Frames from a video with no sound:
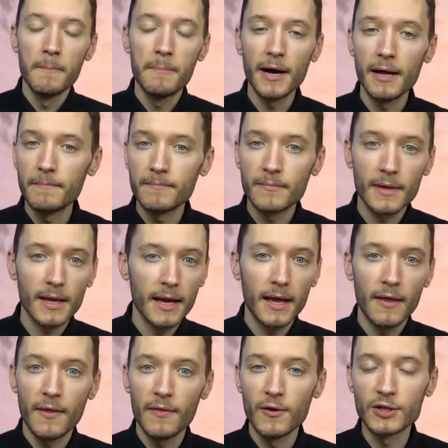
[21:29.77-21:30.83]
But
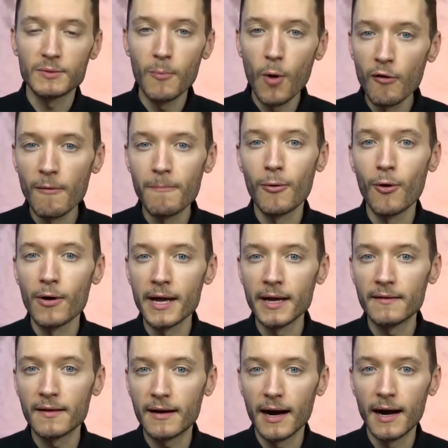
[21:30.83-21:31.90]
there's more
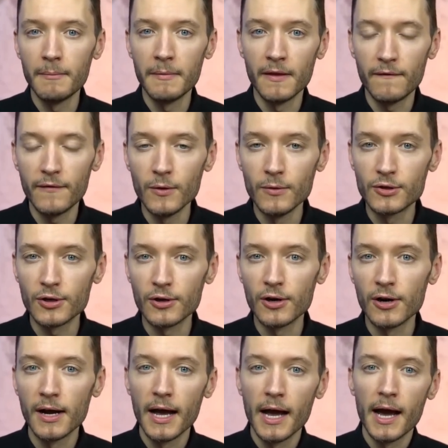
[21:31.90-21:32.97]
reporting to come in the
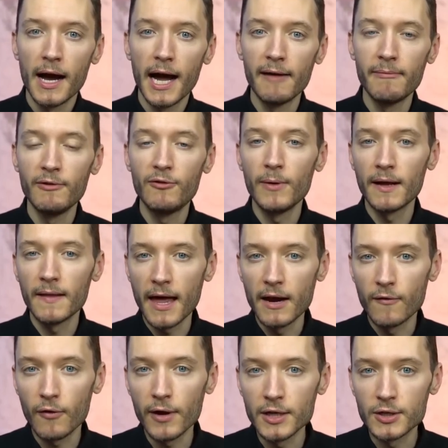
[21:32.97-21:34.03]
future. I've been doing a lot
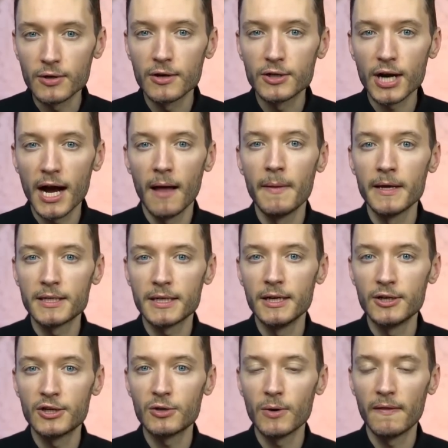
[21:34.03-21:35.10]
of research on this
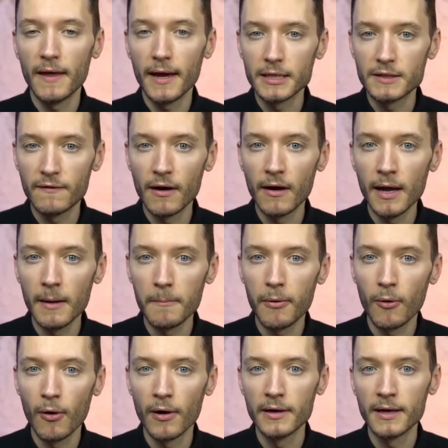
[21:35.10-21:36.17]
issue. I think it's very
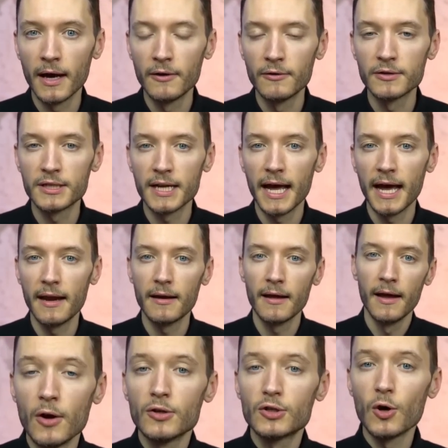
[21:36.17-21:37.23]
important to understand.
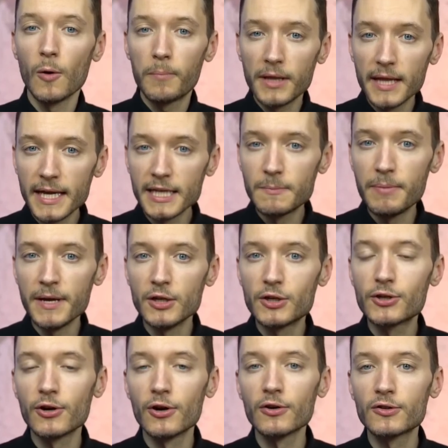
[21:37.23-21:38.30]
So please be
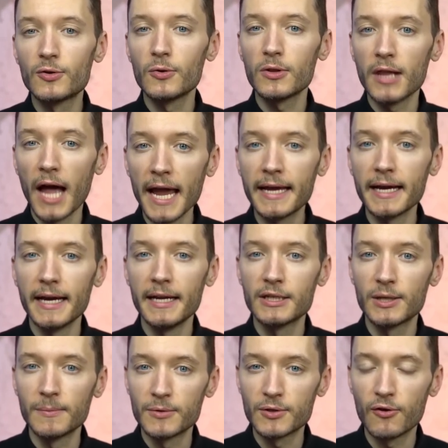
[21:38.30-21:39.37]
sure to like and
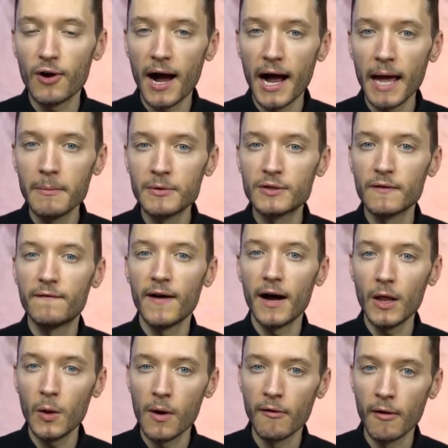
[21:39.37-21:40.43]
subscribe to
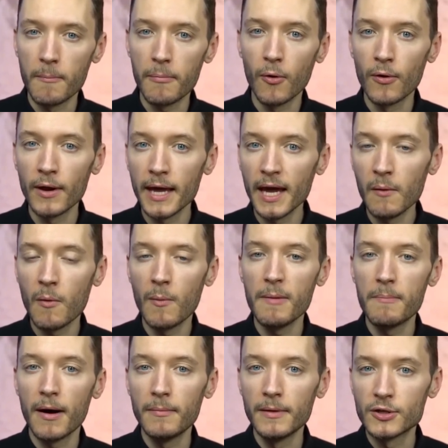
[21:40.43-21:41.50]
follow our reporting when we
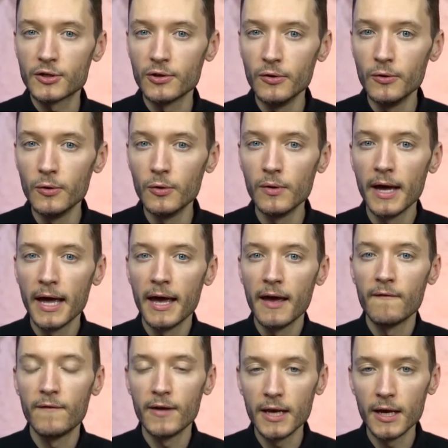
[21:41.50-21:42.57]
publish new
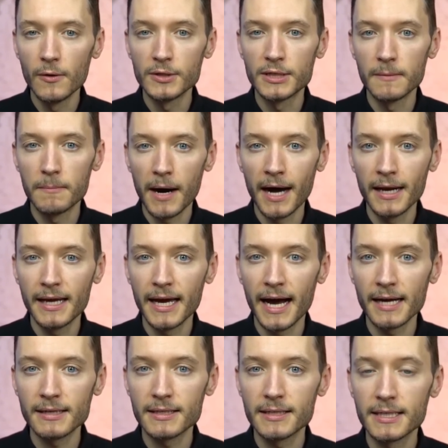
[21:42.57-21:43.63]
videos and
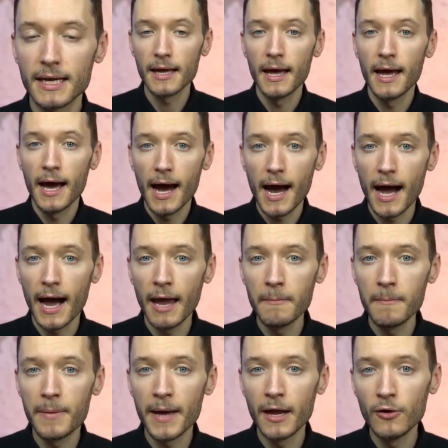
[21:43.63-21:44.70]
podcasts.
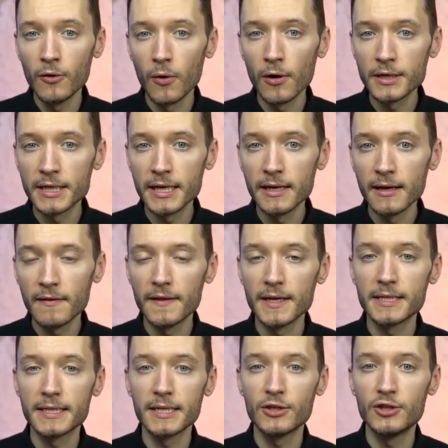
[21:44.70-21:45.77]
I'm Ben Norton.
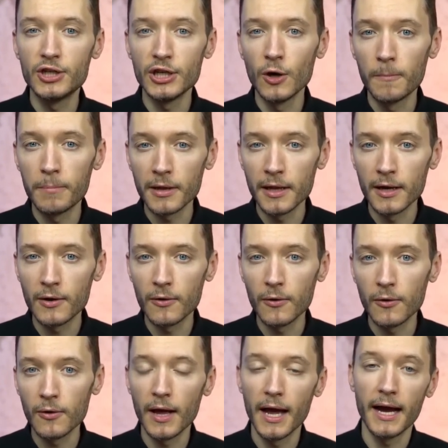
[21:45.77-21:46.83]
This is
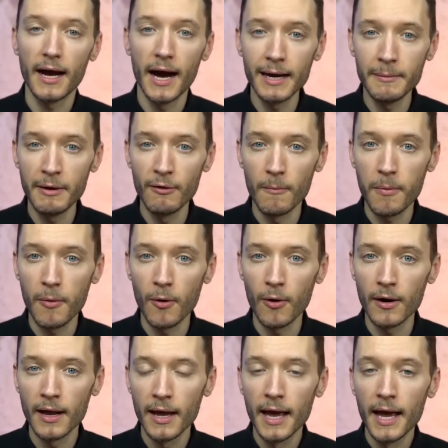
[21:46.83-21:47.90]
Geopolitical Economy
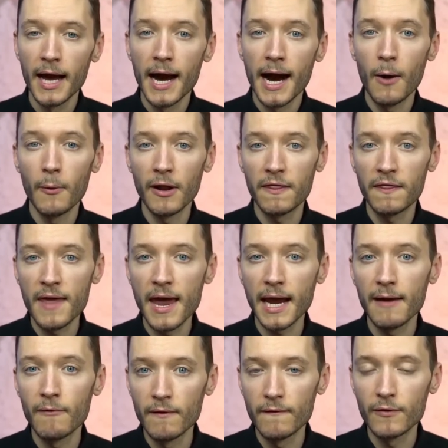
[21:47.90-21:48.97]
Report. I want to thank
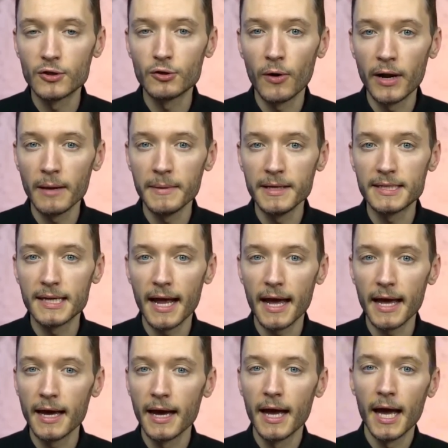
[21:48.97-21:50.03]
everyone for joining me
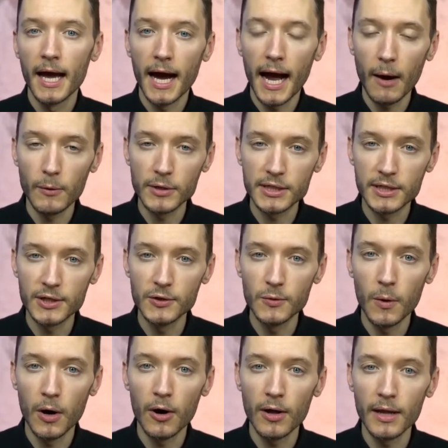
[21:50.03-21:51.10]
today. I will see
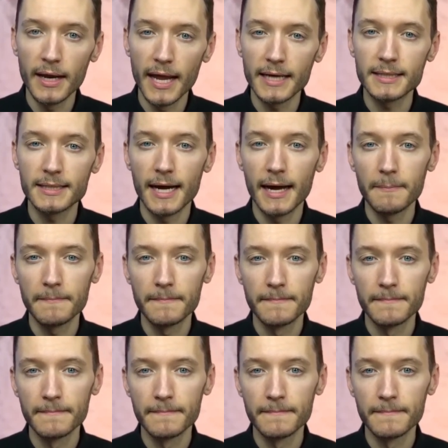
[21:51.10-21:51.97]
you all next time.